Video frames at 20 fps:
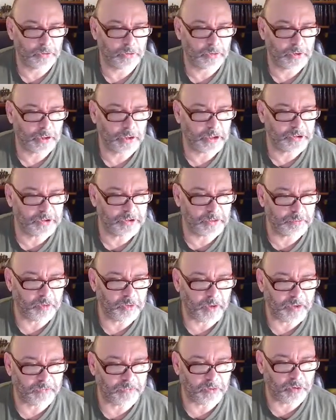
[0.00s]
anytime you
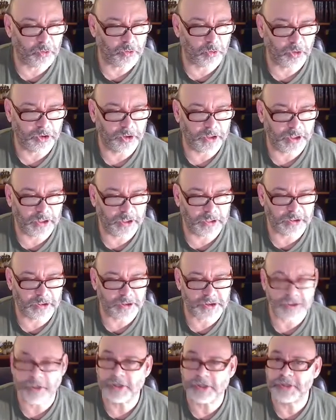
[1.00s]
have a coordinating
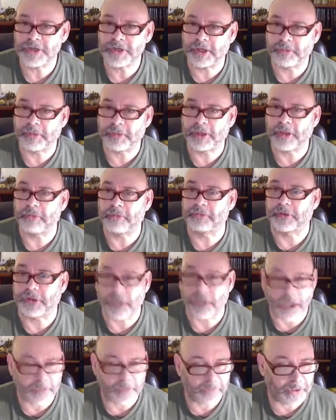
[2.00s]
conjunction, it becomes a
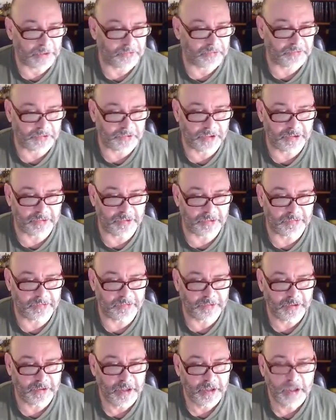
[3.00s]
compound sentence.
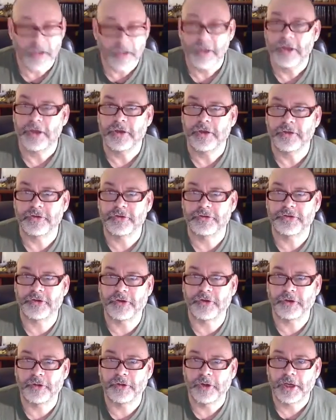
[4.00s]

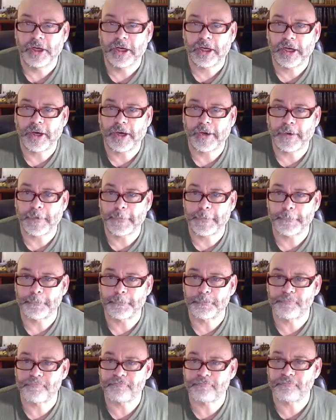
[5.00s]
So
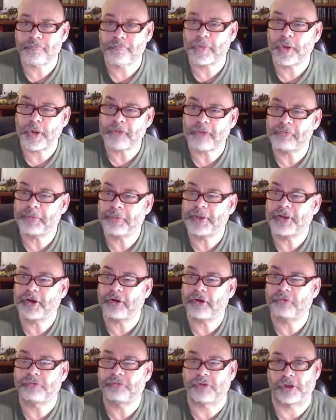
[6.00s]
you have to be
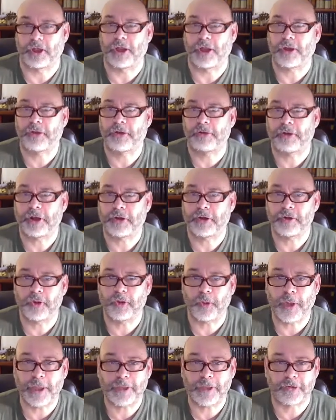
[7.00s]
careful how you
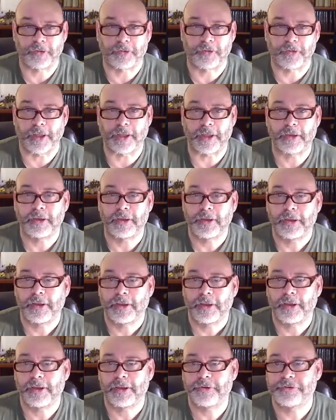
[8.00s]
handle that.
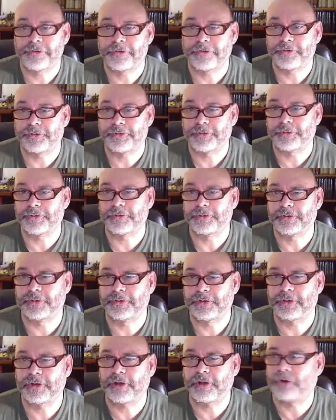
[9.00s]
And so,
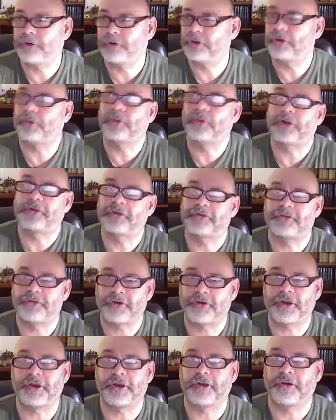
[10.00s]
you don't want to
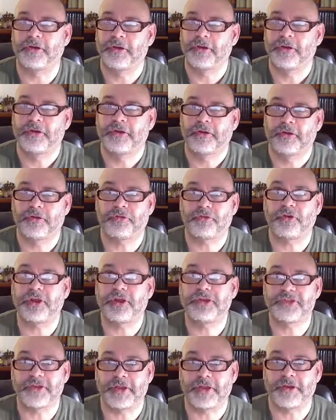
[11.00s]
string three
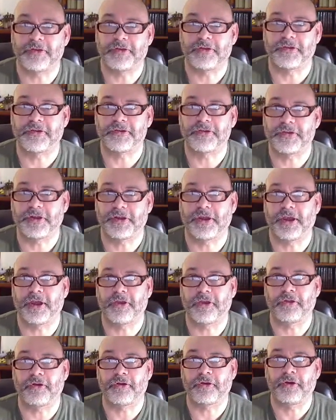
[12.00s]
sentences
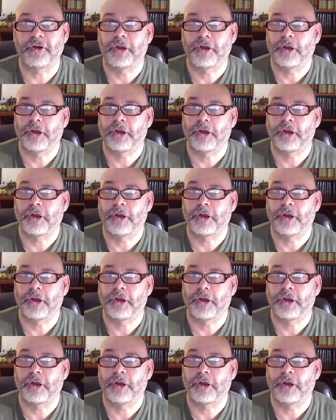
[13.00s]
together